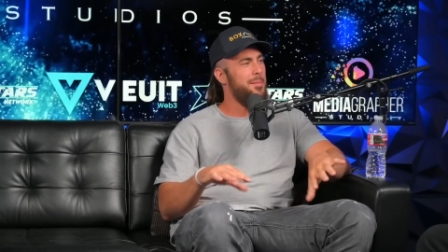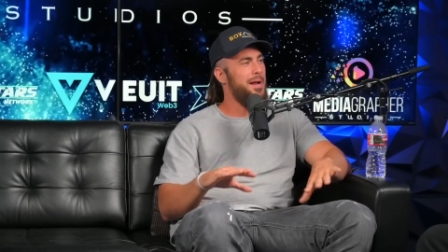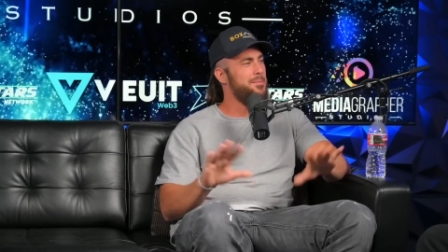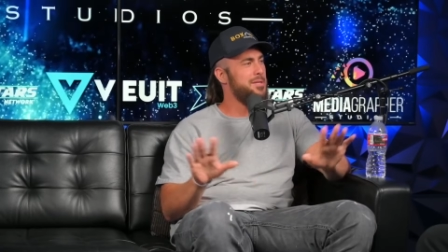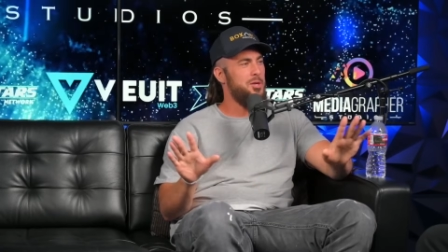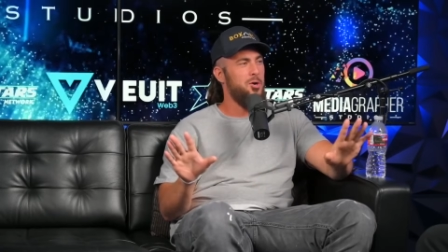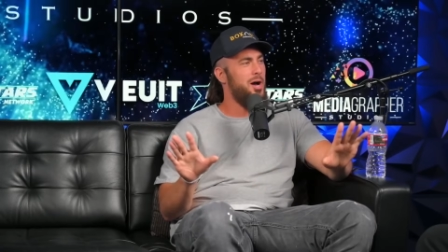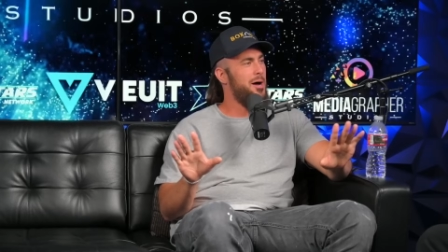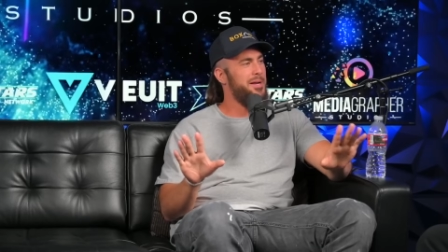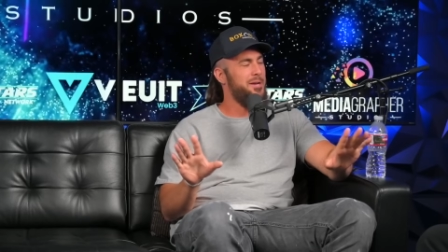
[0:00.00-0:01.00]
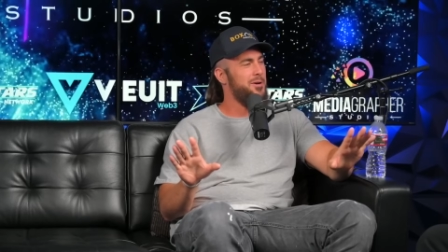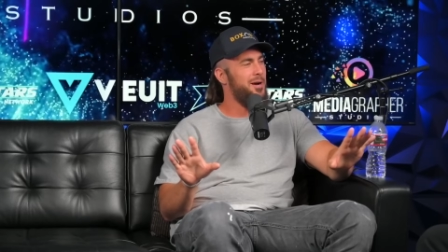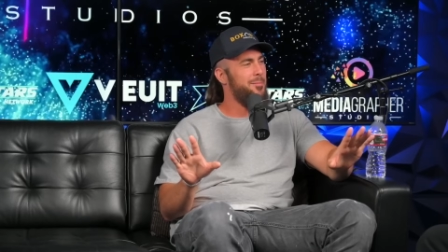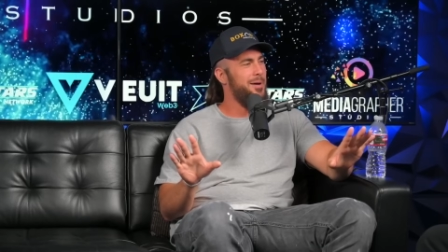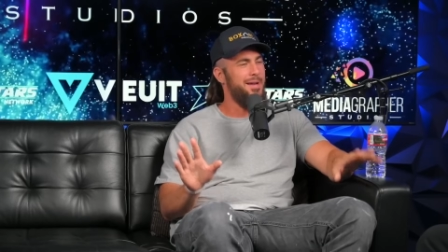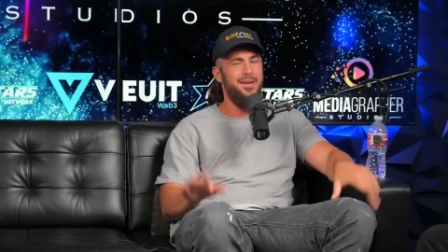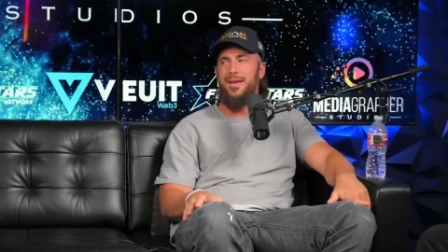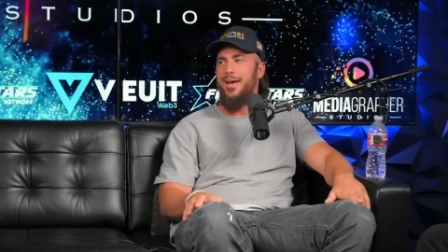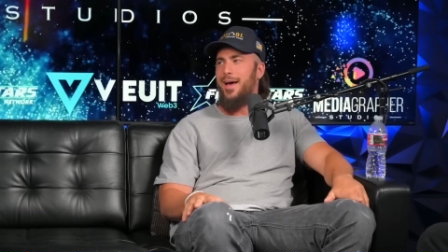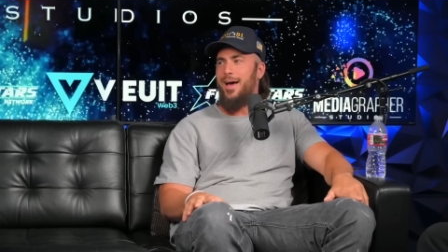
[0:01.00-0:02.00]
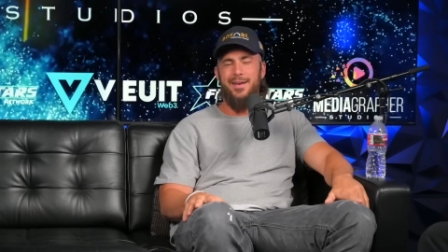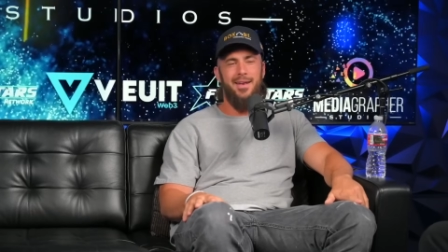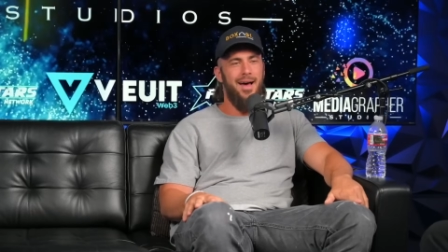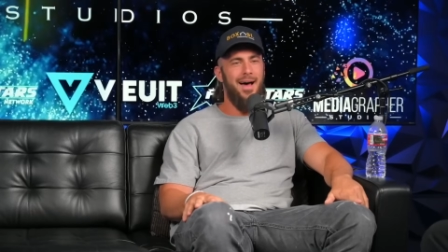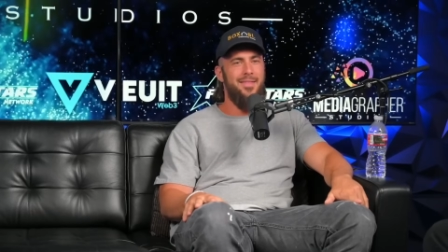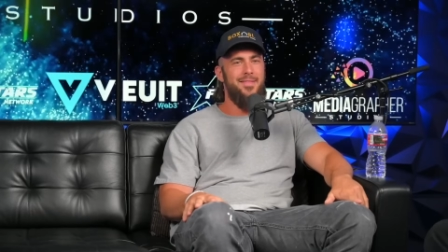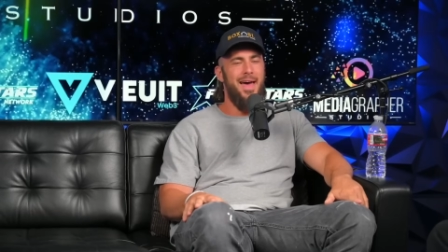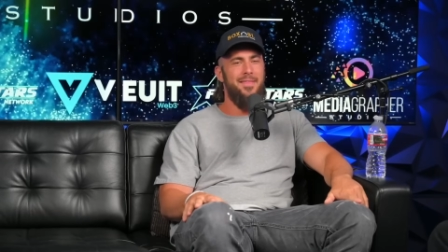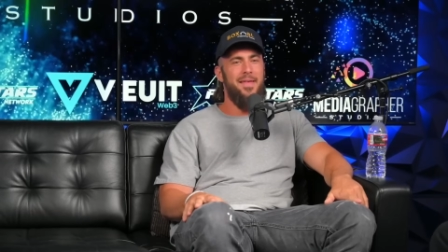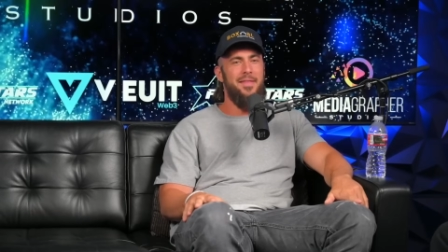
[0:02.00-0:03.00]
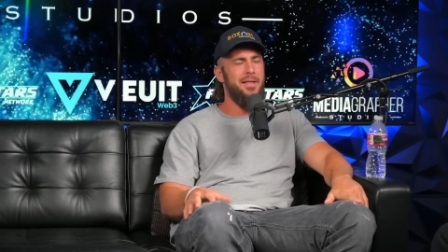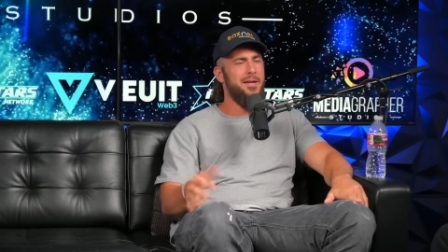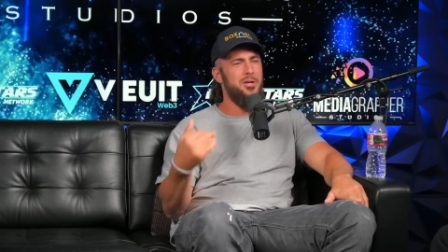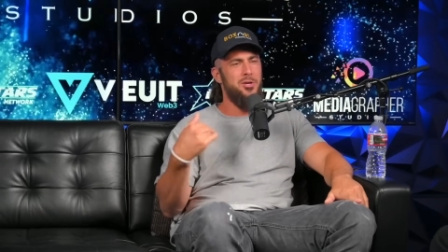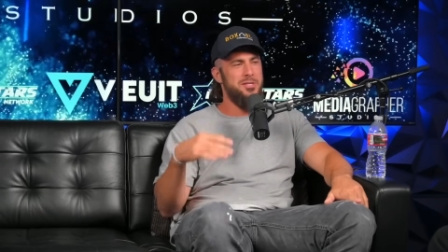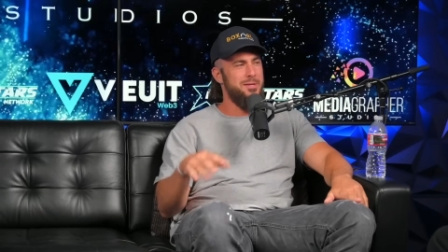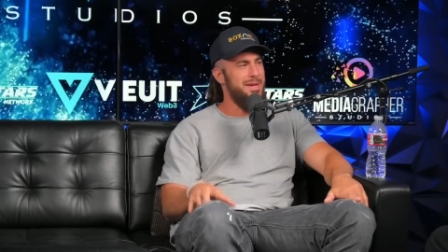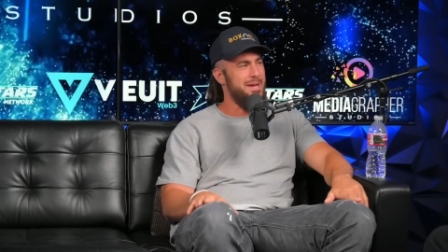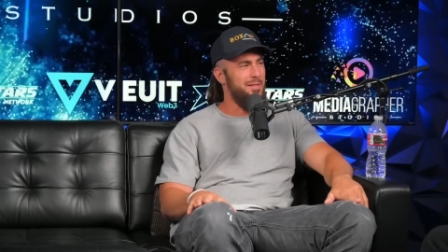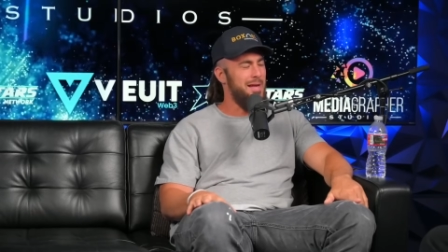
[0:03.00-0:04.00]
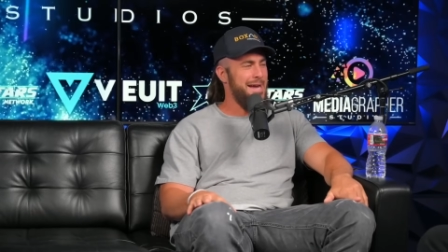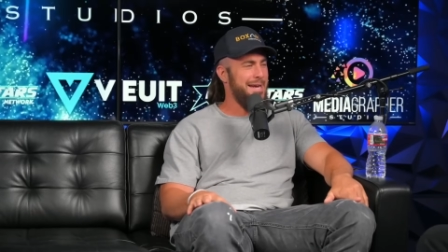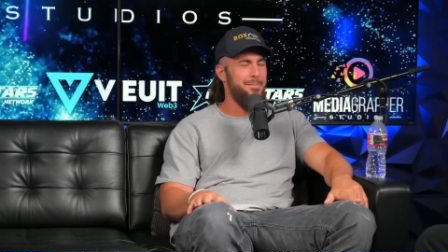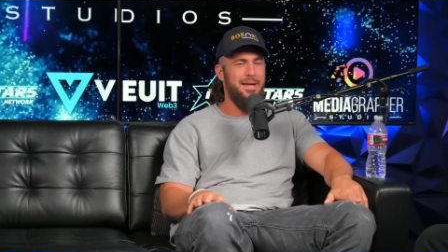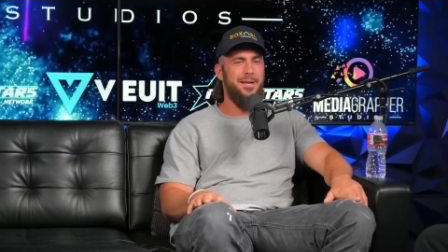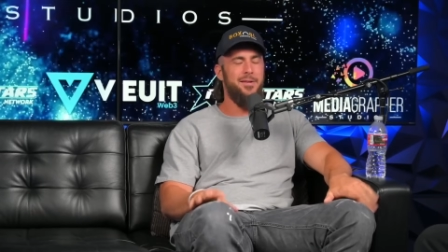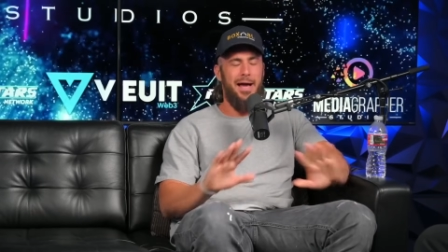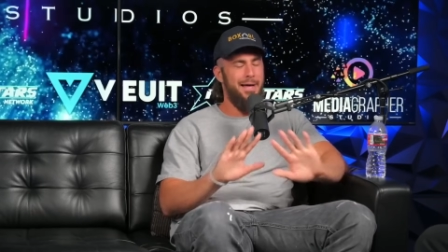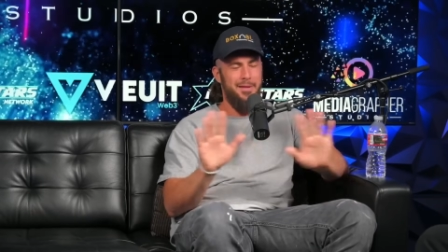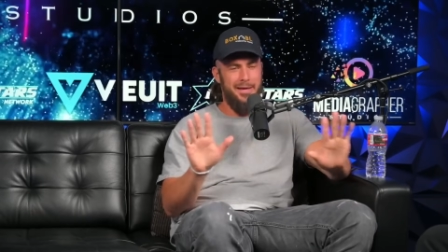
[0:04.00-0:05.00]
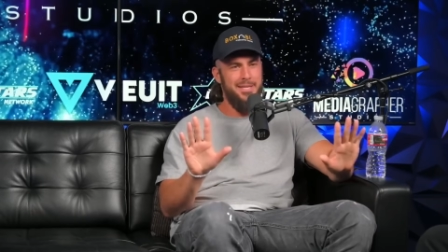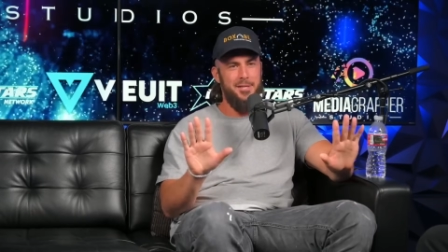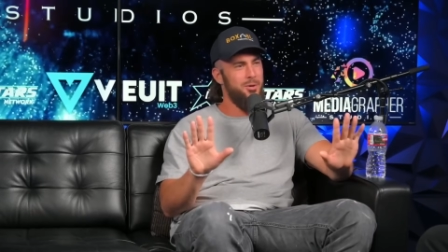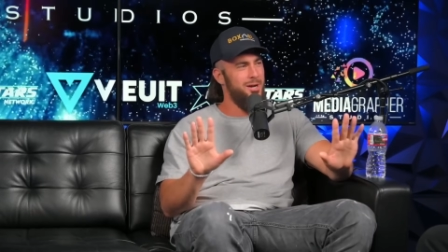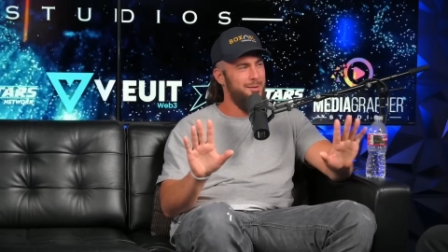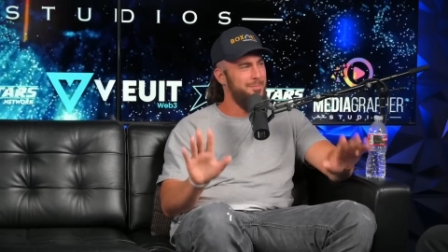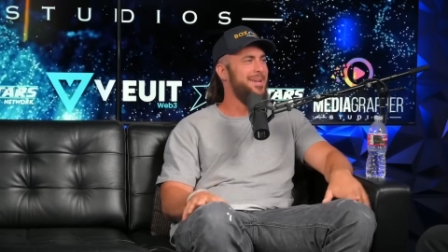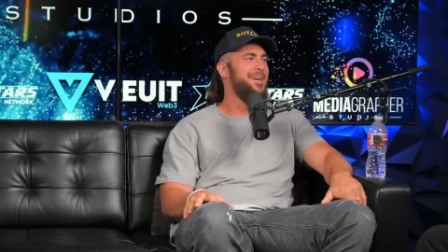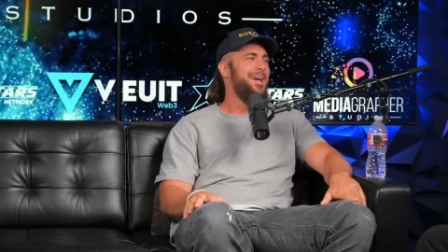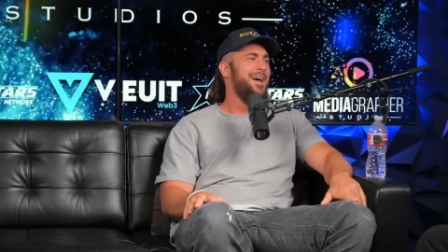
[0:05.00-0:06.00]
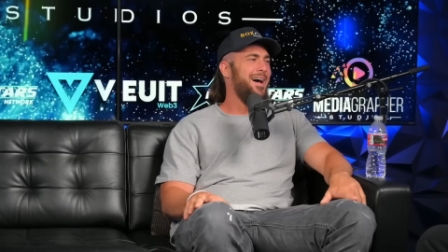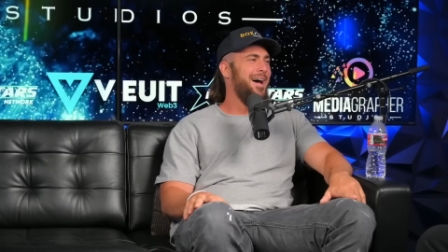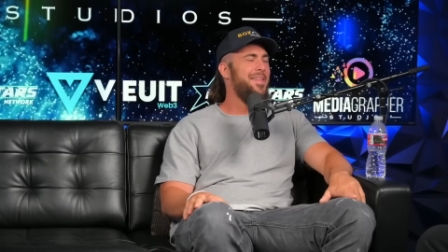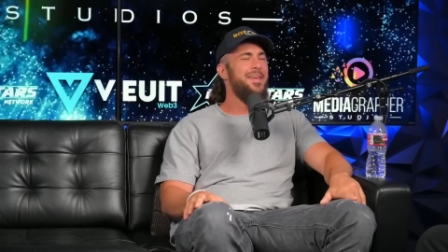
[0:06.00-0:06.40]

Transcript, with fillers: time, and I'm like, no comment, no comment. and uh, and then they're like accusing me of lying. I'm like, I said no comment. yeah, uh, yeah.